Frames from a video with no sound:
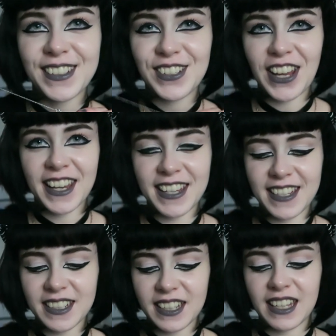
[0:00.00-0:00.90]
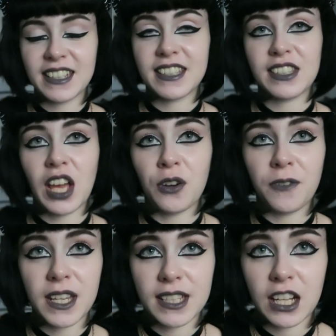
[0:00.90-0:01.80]
the chain itself
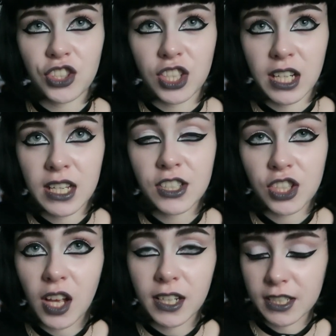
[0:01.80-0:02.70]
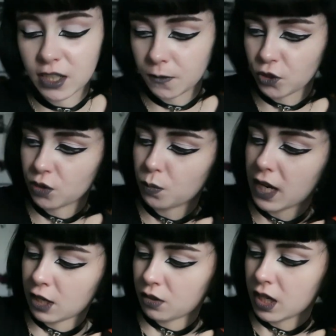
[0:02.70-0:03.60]
is actually sterling silver as
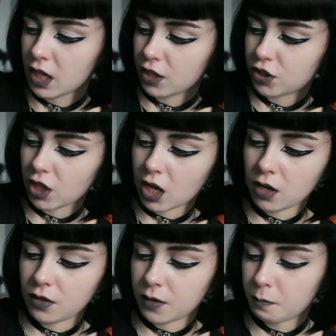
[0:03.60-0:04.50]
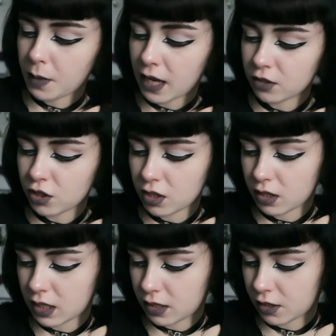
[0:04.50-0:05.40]
well. So the
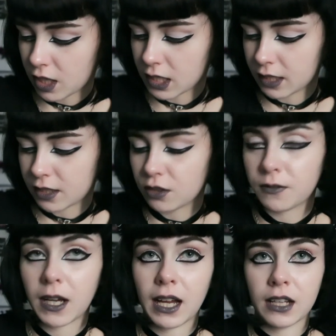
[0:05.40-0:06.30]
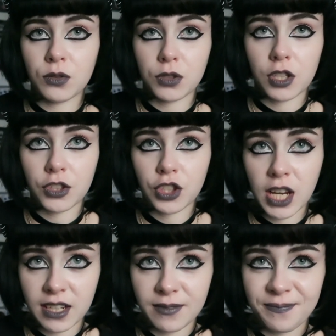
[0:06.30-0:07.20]
pendant is sterling silver and also the
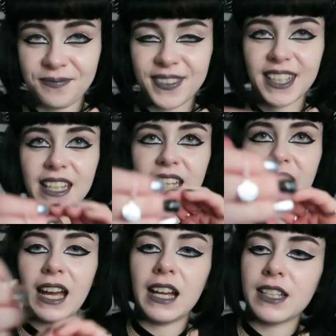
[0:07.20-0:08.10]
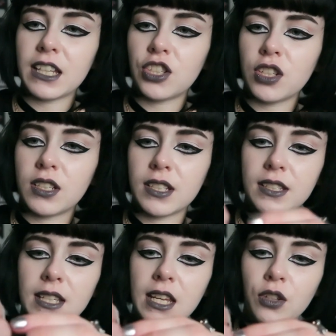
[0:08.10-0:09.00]
chain. And as you can
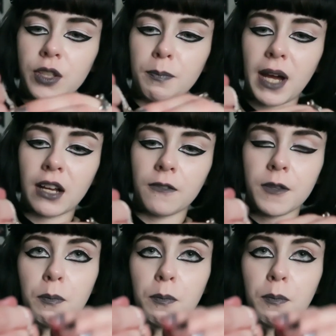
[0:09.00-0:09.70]
see on the back of the